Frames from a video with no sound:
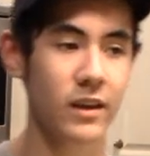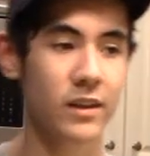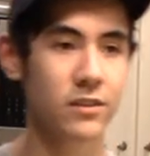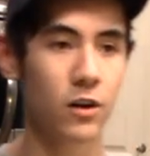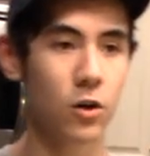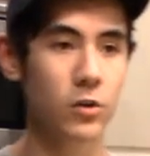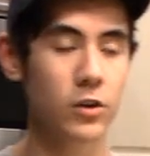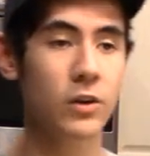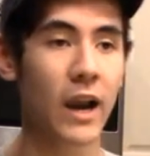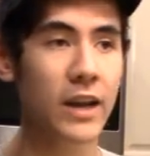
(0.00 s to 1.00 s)
And so
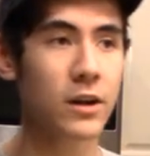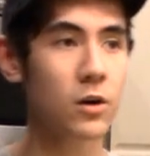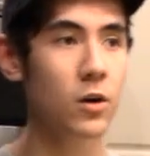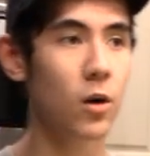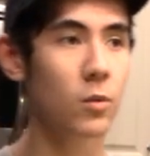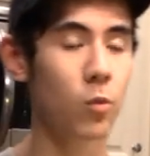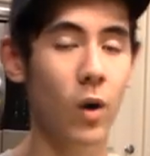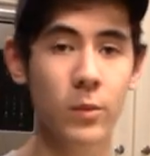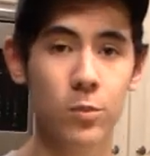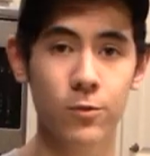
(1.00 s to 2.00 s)
you kind of
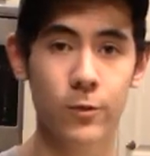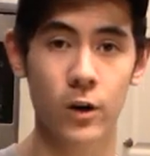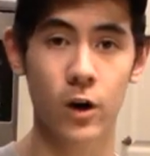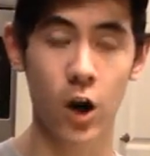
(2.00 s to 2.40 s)
want to prefer